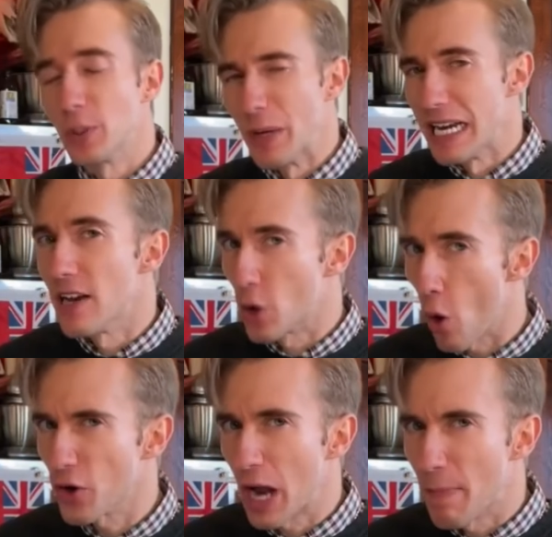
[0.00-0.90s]
we need a
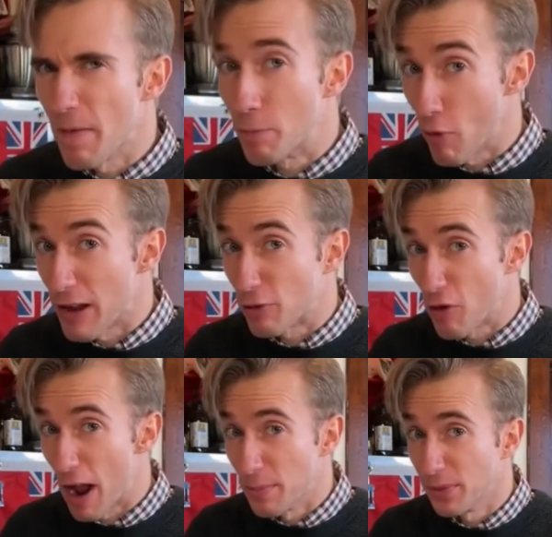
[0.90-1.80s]
1/4 cup of
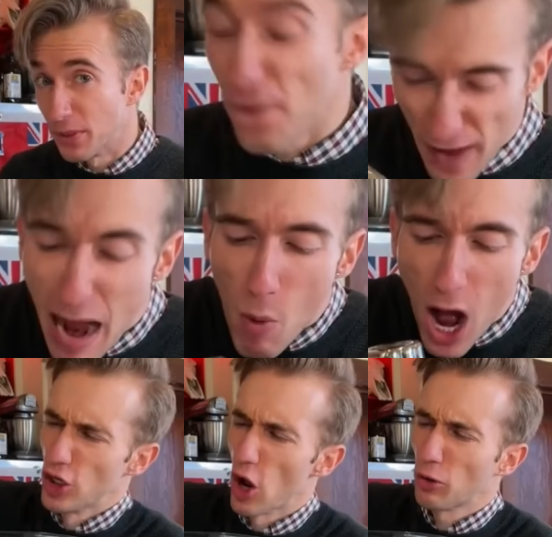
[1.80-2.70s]
breadcrumbs,
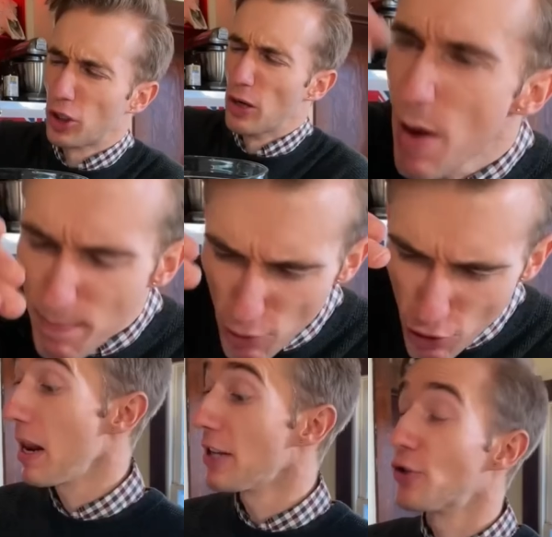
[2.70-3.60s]
flour, salt,
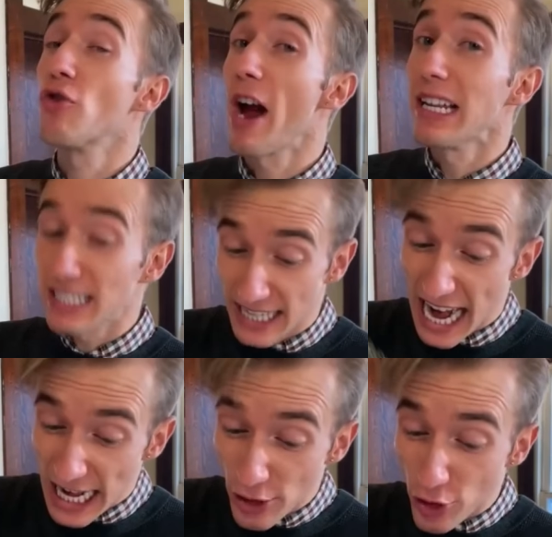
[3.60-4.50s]
pepper, plus dried
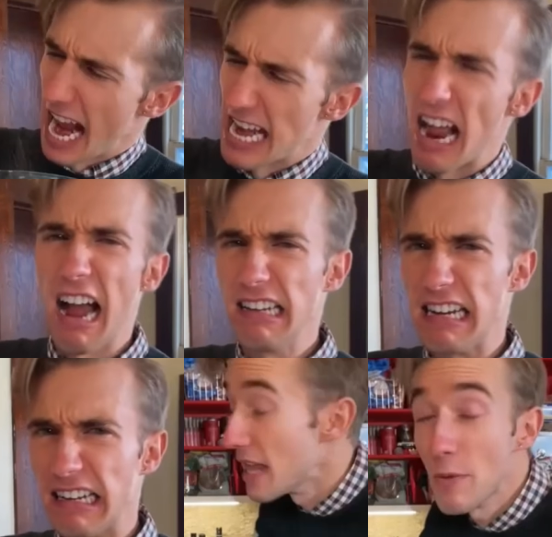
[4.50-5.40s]
sage, and
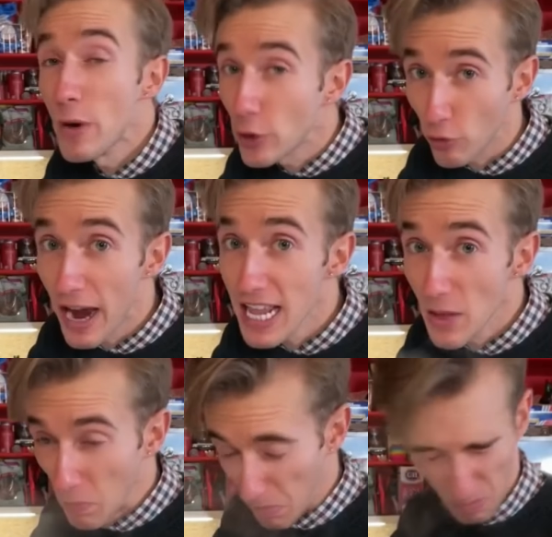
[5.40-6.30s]
onion. Then we drain the...